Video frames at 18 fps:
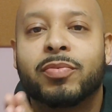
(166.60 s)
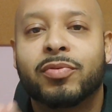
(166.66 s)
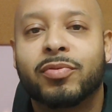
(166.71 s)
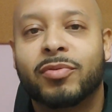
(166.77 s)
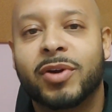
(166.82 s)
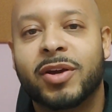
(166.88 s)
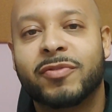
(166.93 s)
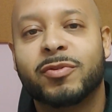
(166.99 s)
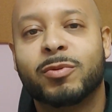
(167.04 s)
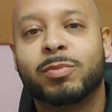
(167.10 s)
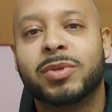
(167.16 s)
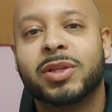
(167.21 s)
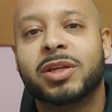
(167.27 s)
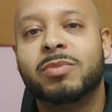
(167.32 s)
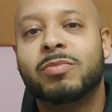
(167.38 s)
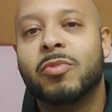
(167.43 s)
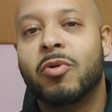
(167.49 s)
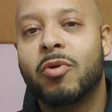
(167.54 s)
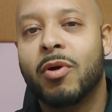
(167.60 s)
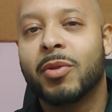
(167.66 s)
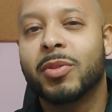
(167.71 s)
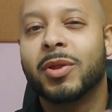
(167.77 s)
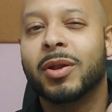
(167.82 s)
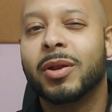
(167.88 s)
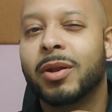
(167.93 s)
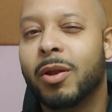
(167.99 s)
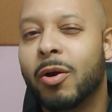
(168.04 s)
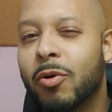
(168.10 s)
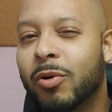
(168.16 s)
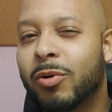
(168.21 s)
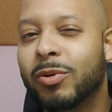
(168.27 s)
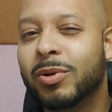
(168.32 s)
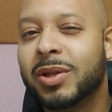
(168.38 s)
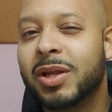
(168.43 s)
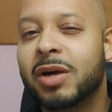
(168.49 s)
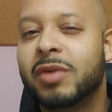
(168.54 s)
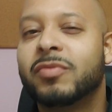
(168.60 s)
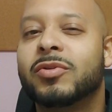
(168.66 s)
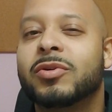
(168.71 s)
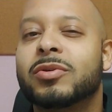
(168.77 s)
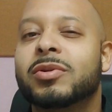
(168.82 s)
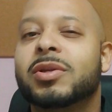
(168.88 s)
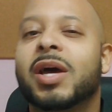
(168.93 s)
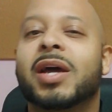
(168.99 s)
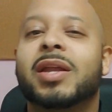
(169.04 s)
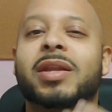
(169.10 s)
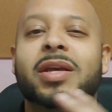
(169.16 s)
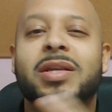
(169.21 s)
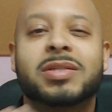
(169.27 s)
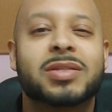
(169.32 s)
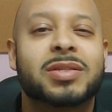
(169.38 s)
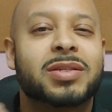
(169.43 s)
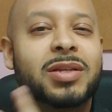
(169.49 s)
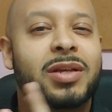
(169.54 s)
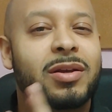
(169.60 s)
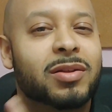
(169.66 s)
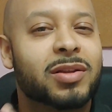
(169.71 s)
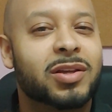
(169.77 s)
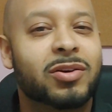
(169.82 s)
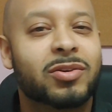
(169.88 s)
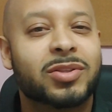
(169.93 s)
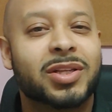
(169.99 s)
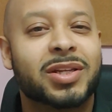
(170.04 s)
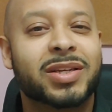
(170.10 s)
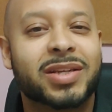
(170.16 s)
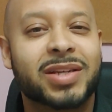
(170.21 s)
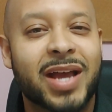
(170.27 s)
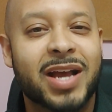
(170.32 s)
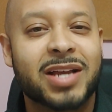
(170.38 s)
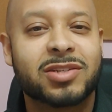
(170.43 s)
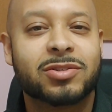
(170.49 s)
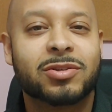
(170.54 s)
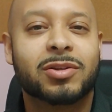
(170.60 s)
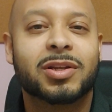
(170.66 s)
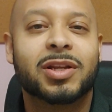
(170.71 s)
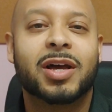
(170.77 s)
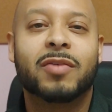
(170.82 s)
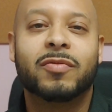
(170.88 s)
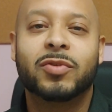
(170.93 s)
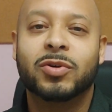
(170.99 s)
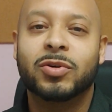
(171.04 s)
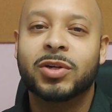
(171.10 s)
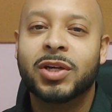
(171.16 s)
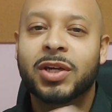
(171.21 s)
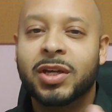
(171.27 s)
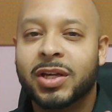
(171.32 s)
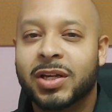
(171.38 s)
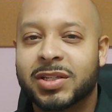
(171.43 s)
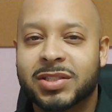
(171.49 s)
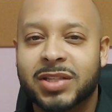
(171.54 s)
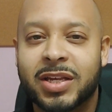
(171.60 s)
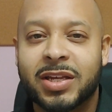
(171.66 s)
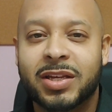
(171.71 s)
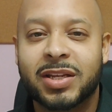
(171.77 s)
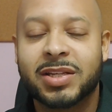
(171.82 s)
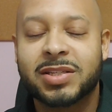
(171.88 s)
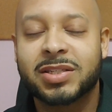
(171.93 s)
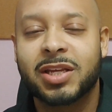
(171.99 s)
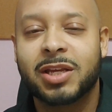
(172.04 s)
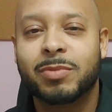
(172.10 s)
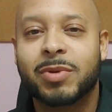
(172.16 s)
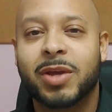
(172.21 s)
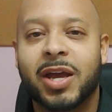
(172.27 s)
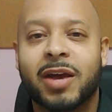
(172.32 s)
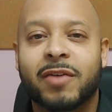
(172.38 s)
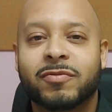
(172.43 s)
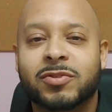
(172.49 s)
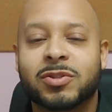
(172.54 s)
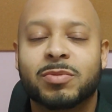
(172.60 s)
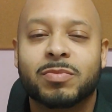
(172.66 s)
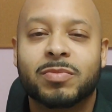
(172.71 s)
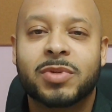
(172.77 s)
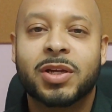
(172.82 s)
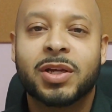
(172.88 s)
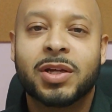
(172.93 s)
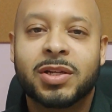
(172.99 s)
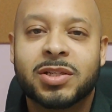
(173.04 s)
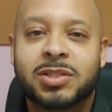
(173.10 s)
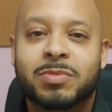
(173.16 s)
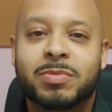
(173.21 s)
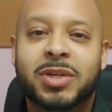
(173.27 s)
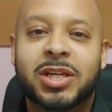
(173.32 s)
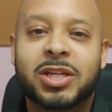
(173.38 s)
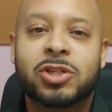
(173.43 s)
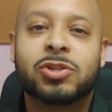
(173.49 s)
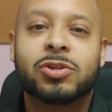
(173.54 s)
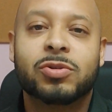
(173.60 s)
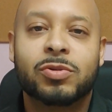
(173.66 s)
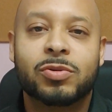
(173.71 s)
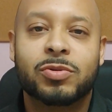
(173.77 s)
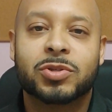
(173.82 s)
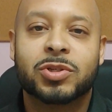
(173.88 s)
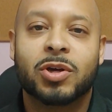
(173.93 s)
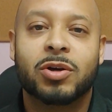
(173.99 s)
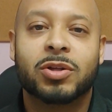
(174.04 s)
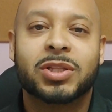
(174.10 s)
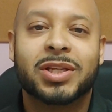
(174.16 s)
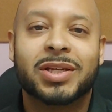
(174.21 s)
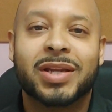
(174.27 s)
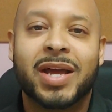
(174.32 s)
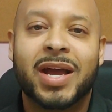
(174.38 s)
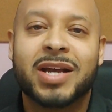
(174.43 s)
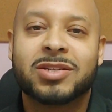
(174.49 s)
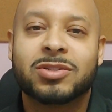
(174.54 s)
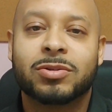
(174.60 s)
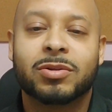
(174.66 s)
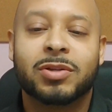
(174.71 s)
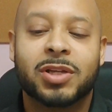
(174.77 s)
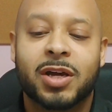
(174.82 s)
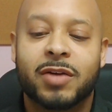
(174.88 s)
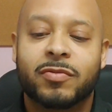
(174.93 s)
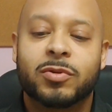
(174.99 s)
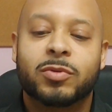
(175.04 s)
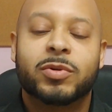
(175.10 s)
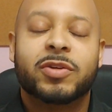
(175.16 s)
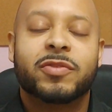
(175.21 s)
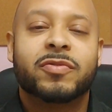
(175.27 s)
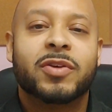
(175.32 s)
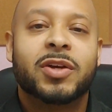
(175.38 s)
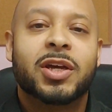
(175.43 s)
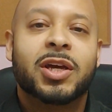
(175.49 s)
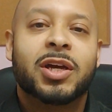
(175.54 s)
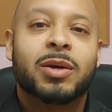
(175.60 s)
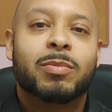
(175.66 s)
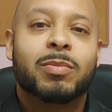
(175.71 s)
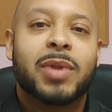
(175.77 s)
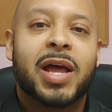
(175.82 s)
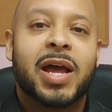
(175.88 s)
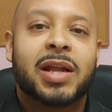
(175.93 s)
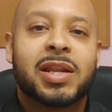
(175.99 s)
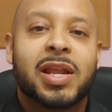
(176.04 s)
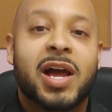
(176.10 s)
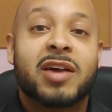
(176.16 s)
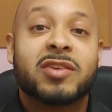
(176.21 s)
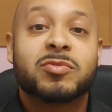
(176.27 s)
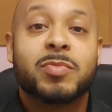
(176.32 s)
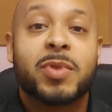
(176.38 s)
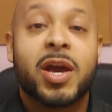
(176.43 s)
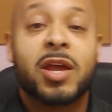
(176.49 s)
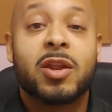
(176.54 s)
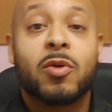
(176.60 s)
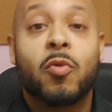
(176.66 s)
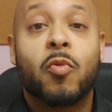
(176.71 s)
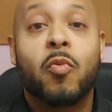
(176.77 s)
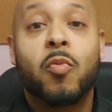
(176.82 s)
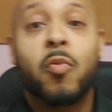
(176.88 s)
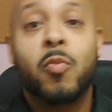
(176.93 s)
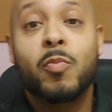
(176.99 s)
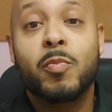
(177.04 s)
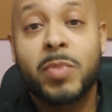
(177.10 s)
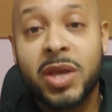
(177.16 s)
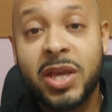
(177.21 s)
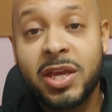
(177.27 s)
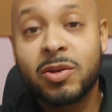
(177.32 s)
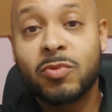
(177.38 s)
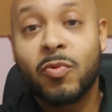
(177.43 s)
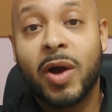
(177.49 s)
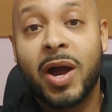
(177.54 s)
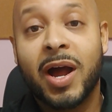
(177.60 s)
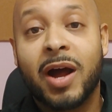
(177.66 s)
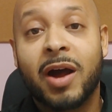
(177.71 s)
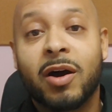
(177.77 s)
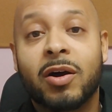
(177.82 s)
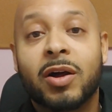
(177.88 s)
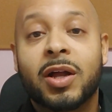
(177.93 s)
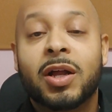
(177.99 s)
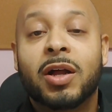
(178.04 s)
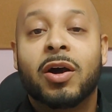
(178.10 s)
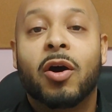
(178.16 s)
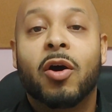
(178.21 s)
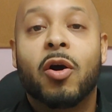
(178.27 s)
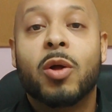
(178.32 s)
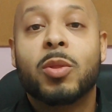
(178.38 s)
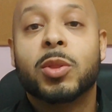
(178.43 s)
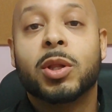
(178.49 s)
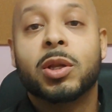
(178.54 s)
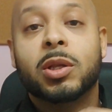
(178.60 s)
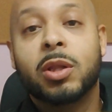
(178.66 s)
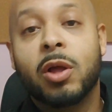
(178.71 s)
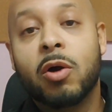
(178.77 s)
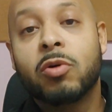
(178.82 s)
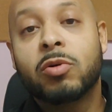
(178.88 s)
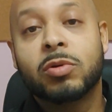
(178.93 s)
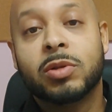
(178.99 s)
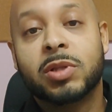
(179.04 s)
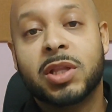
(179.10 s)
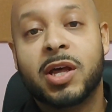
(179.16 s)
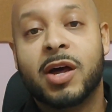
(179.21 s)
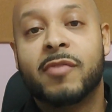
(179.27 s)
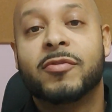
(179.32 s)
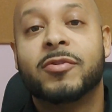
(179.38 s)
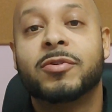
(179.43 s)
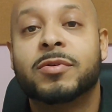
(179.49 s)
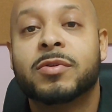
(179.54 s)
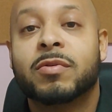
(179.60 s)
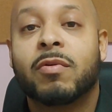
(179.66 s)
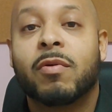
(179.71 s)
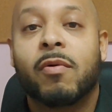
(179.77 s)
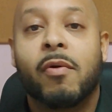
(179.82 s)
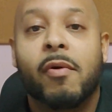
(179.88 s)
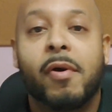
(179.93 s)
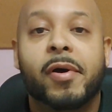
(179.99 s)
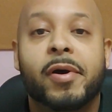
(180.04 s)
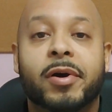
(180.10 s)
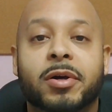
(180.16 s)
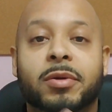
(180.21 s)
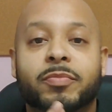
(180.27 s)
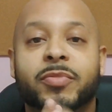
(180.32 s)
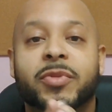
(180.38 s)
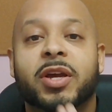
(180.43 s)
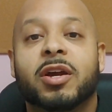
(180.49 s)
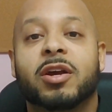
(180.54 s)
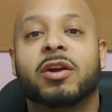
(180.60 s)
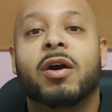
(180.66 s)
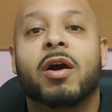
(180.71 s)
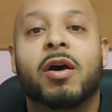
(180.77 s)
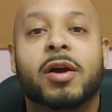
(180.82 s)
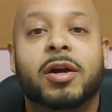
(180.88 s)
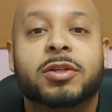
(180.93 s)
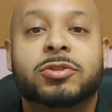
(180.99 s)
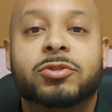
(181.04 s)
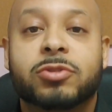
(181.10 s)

preferably more on the local level, not necessarily on the national level, because they, they seem to have some some issues on the national level with Black Lives Matter. Meanwhile, on the local level, um, there are